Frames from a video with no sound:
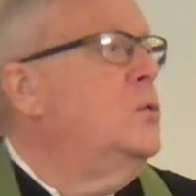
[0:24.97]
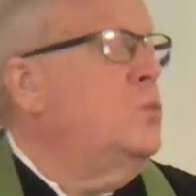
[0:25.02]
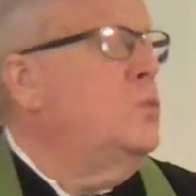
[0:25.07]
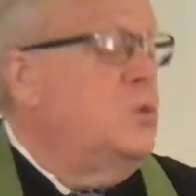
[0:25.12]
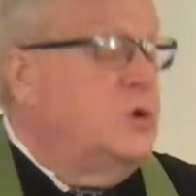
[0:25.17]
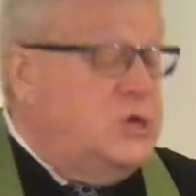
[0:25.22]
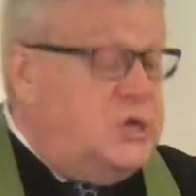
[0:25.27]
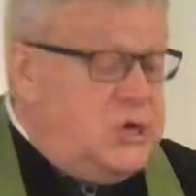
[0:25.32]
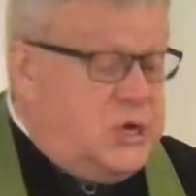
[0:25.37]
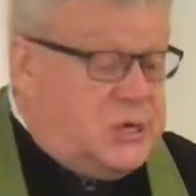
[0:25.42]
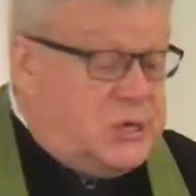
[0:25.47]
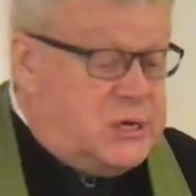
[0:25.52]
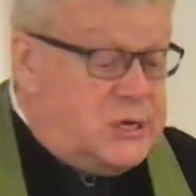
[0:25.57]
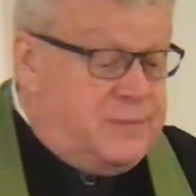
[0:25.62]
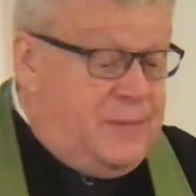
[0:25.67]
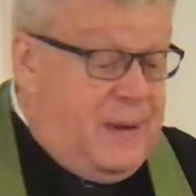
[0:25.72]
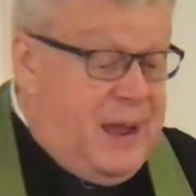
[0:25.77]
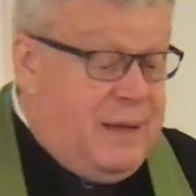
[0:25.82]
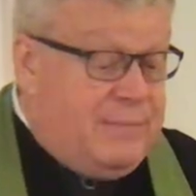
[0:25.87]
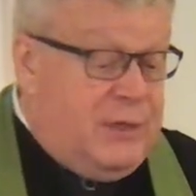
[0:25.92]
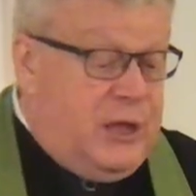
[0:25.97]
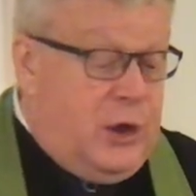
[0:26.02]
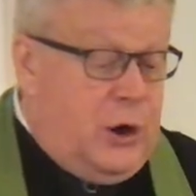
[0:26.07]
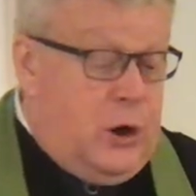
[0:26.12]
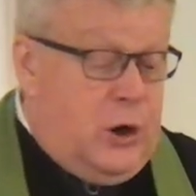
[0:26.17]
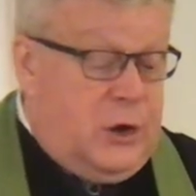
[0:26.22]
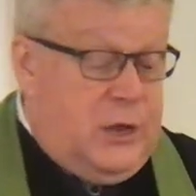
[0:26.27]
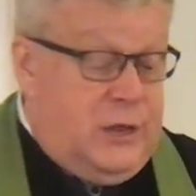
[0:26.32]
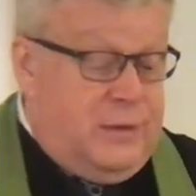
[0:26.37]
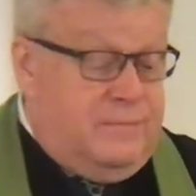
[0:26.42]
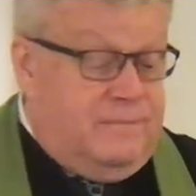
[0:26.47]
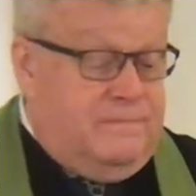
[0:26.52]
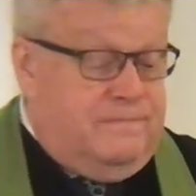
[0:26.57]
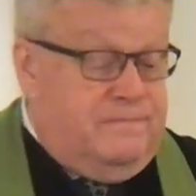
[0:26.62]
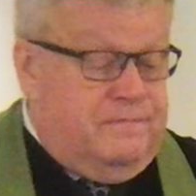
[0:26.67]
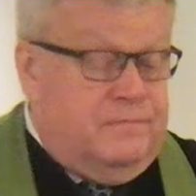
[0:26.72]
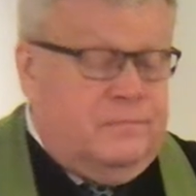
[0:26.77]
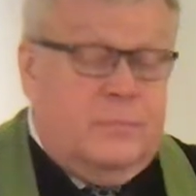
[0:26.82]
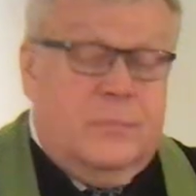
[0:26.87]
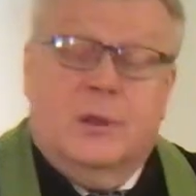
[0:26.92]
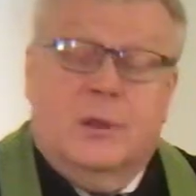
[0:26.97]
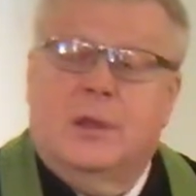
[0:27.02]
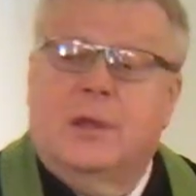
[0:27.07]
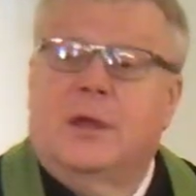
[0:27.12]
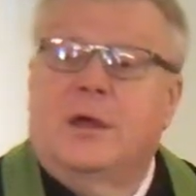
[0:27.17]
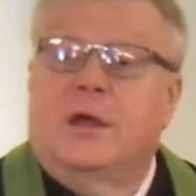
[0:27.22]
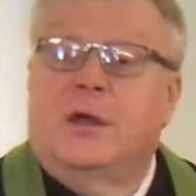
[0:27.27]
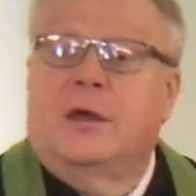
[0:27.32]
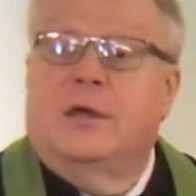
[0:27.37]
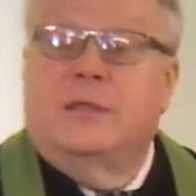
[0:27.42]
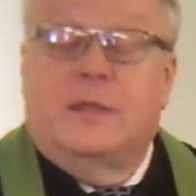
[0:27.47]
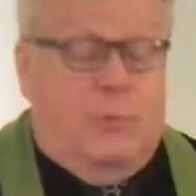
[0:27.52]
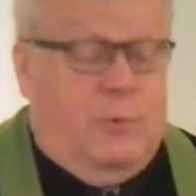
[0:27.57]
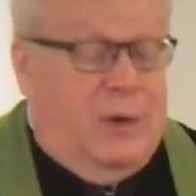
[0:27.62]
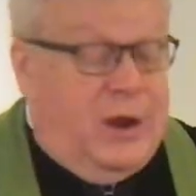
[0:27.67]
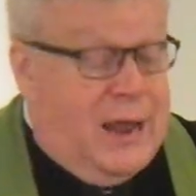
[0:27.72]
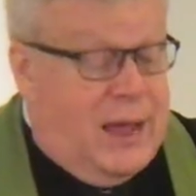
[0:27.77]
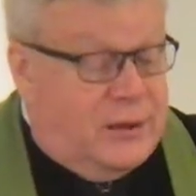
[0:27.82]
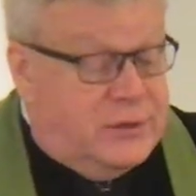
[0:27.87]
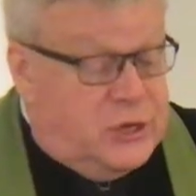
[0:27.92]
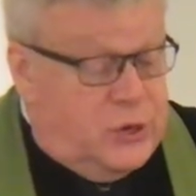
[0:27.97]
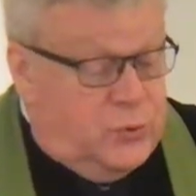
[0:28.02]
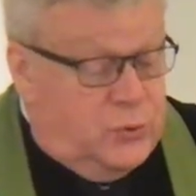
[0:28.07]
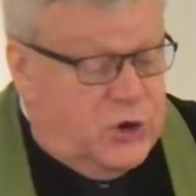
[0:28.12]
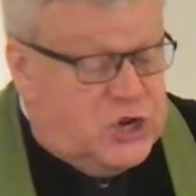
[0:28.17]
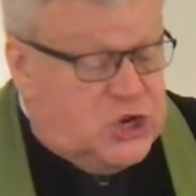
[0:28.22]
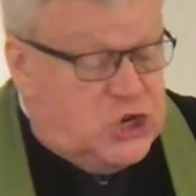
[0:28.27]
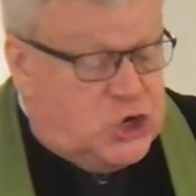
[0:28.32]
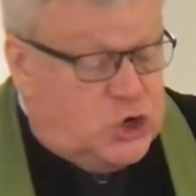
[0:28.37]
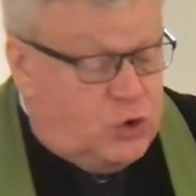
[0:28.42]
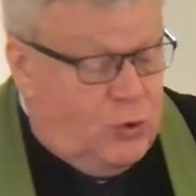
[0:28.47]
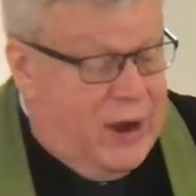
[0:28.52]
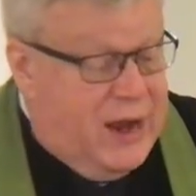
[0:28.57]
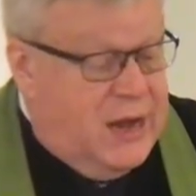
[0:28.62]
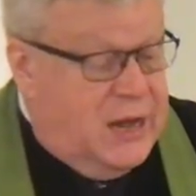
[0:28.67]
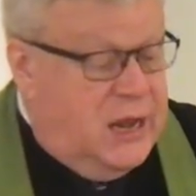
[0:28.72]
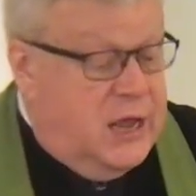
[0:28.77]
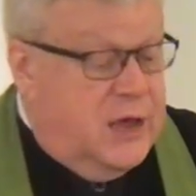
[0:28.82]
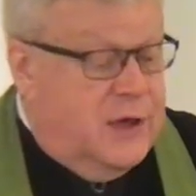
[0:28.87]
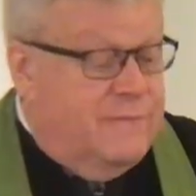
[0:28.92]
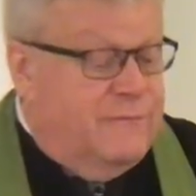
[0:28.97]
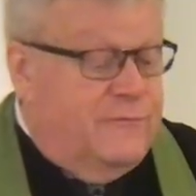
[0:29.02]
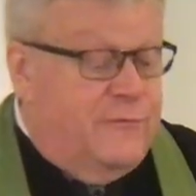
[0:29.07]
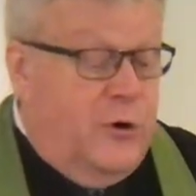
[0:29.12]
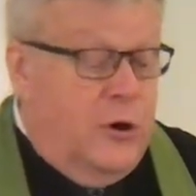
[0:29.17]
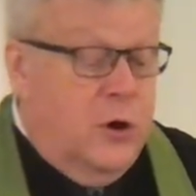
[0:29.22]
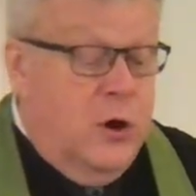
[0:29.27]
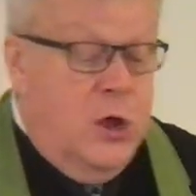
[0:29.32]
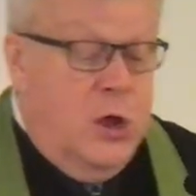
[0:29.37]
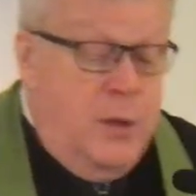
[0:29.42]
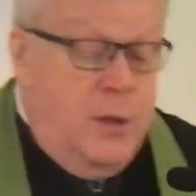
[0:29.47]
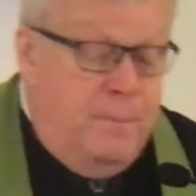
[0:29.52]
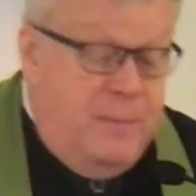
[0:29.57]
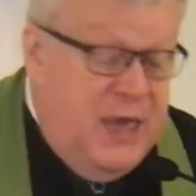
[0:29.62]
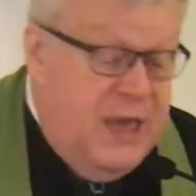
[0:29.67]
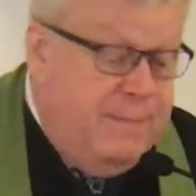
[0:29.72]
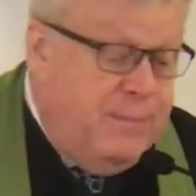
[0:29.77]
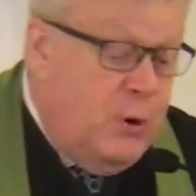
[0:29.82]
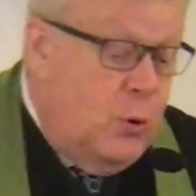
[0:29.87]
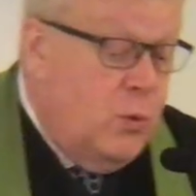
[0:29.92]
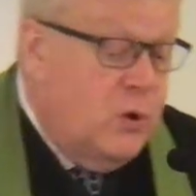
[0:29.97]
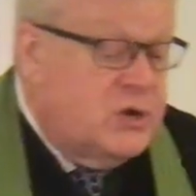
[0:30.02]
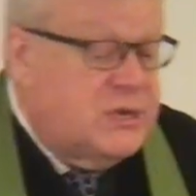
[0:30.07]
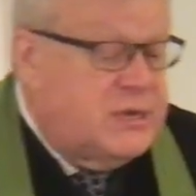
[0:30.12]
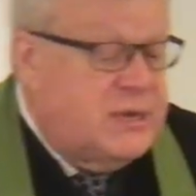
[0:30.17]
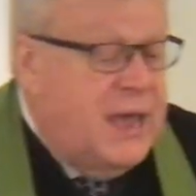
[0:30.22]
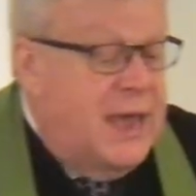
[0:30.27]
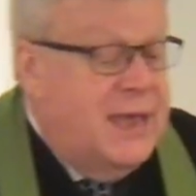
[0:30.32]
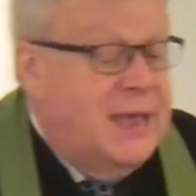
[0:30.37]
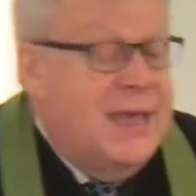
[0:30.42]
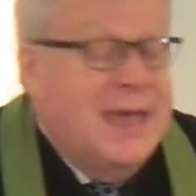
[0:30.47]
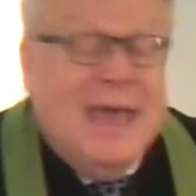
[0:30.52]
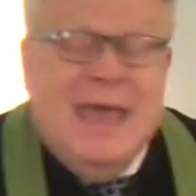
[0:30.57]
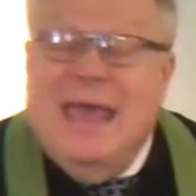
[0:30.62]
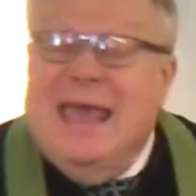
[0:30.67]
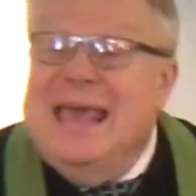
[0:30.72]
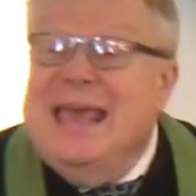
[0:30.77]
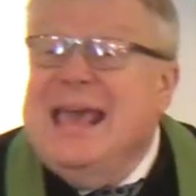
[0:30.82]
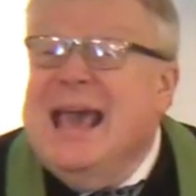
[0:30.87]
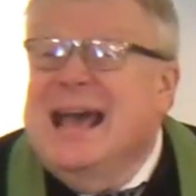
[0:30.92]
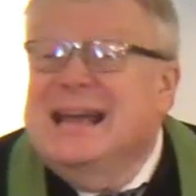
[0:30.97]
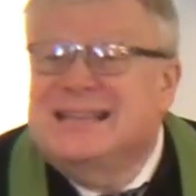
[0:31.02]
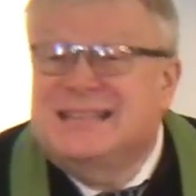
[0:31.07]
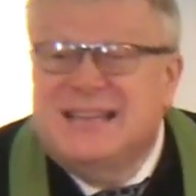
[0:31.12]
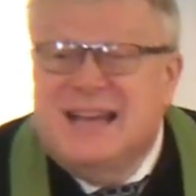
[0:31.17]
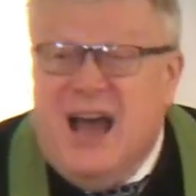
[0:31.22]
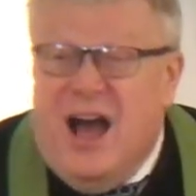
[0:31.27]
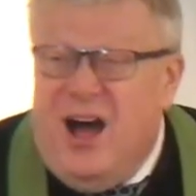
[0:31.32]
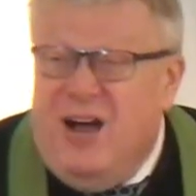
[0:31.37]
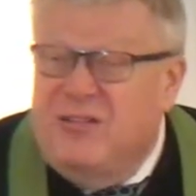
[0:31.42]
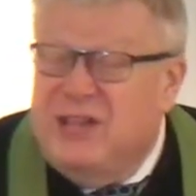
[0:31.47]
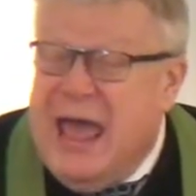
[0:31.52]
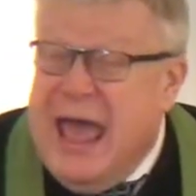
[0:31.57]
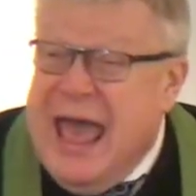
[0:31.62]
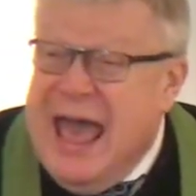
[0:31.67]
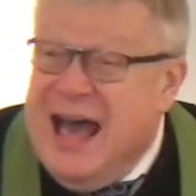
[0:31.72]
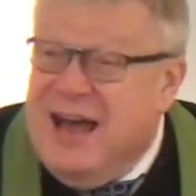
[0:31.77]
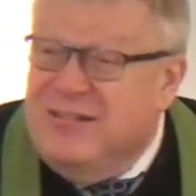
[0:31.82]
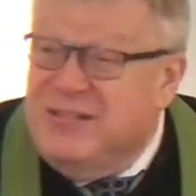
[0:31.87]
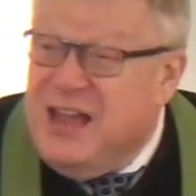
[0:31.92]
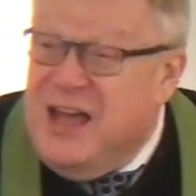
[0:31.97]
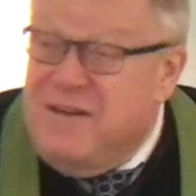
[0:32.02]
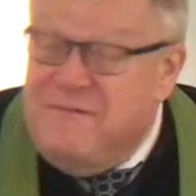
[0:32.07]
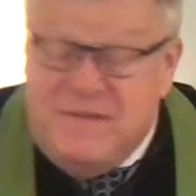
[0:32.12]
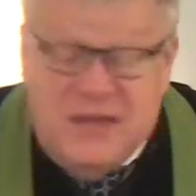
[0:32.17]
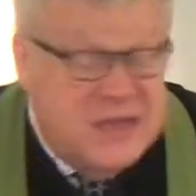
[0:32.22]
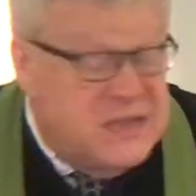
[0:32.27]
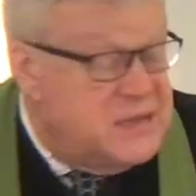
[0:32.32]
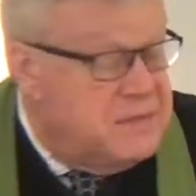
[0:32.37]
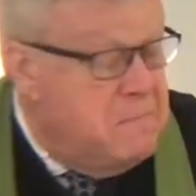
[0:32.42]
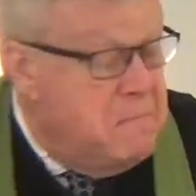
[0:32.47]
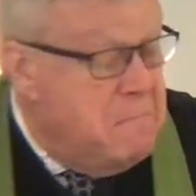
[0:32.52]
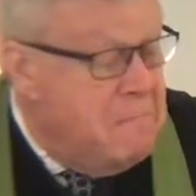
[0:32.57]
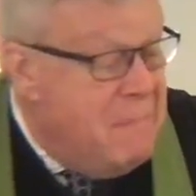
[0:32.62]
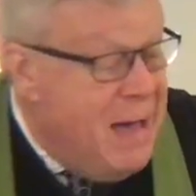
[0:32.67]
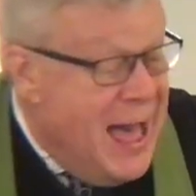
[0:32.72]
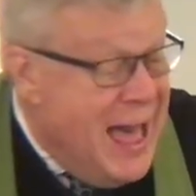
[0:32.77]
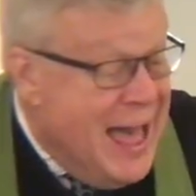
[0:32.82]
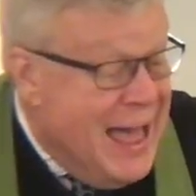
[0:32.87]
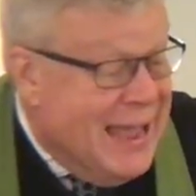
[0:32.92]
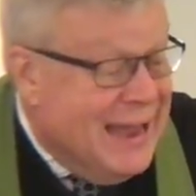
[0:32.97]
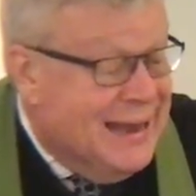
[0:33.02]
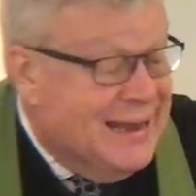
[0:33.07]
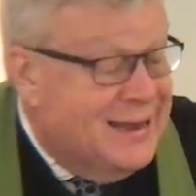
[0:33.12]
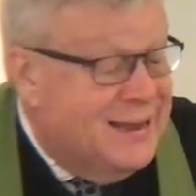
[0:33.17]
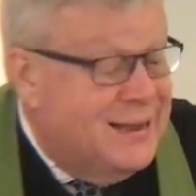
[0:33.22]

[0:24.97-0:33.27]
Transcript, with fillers: When Jesus' family heard it, they went out to restrain him, for people were saying, He has gone out of his mind.